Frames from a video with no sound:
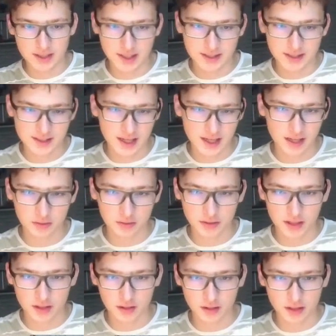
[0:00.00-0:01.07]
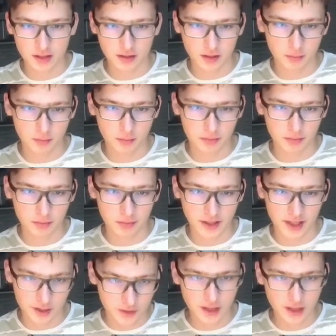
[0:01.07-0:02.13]
Let's say I don't here here you can play h
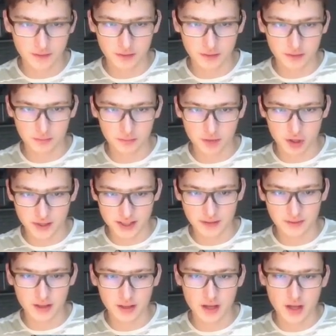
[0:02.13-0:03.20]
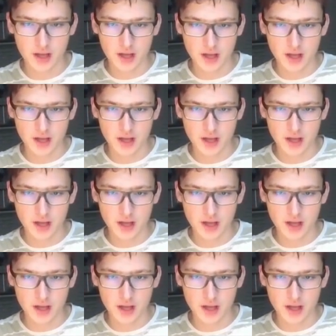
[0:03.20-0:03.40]
three, even bishop e seven,